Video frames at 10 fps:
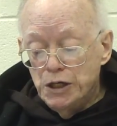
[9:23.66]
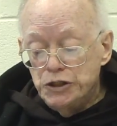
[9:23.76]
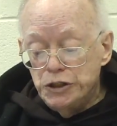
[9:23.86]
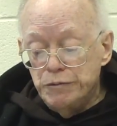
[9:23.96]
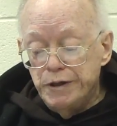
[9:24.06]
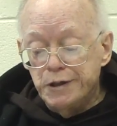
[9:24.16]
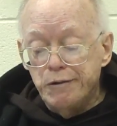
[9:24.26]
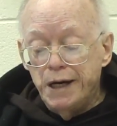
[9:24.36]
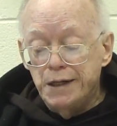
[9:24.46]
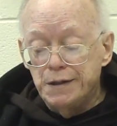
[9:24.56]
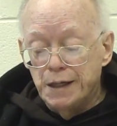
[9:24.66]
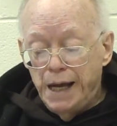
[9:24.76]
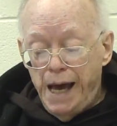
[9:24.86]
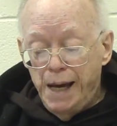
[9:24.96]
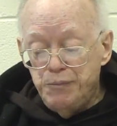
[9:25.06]
She regretted the
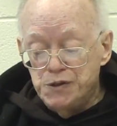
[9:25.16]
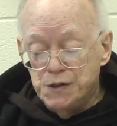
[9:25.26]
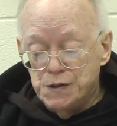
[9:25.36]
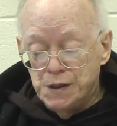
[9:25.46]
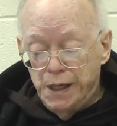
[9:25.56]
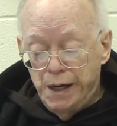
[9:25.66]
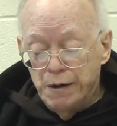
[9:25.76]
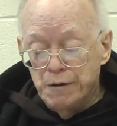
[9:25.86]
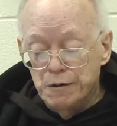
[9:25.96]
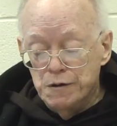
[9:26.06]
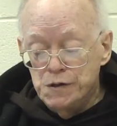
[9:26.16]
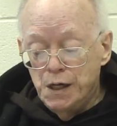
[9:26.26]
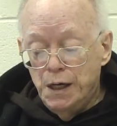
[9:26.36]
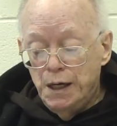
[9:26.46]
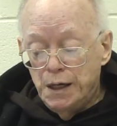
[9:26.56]
lapses and errors
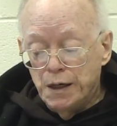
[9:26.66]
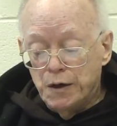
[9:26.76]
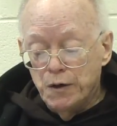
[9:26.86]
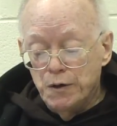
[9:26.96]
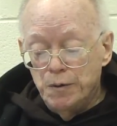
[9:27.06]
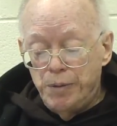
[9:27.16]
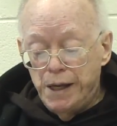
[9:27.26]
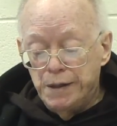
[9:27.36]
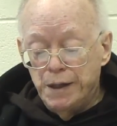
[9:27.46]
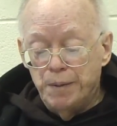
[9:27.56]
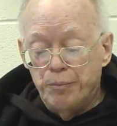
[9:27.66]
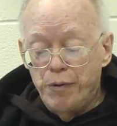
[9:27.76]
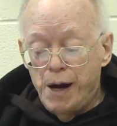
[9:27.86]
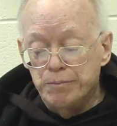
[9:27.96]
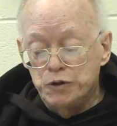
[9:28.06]
incurred by the
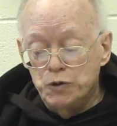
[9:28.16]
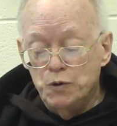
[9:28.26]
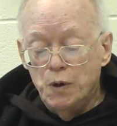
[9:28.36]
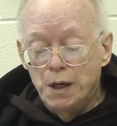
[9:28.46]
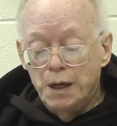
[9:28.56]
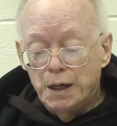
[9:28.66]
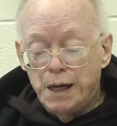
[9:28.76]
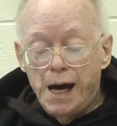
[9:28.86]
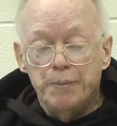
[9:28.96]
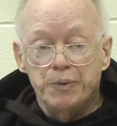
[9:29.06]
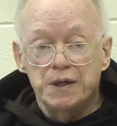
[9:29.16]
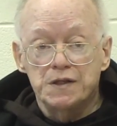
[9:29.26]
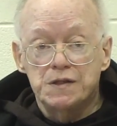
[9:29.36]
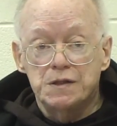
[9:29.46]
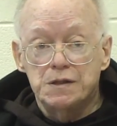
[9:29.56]
impromptu
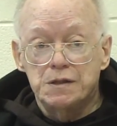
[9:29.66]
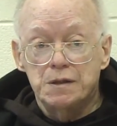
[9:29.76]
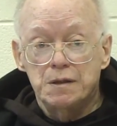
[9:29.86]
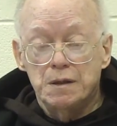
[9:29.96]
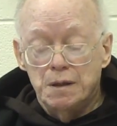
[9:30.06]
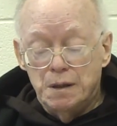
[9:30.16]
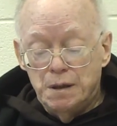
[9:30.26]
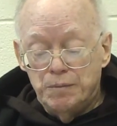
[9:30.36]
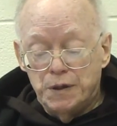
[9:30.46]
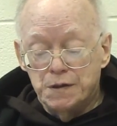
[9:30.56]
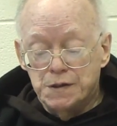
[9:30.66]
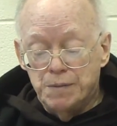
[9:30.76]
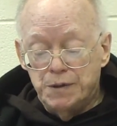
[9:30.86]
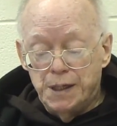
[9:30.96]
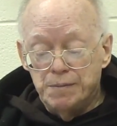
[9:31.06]
copyists. And
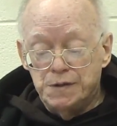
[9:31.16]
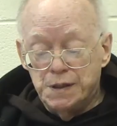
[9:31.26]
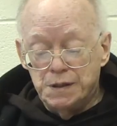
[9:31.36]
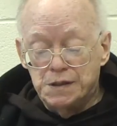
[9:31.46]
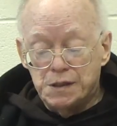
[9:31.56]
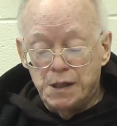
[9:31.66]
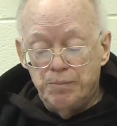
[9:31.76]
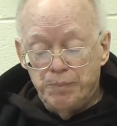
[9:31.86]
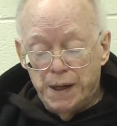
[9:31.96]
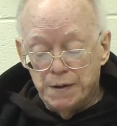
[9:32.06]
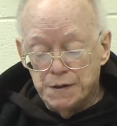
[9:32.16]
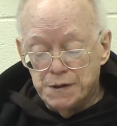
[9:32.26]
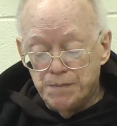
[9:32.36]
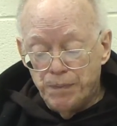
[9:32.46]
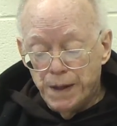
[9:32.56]
sometimes they'd skip parts,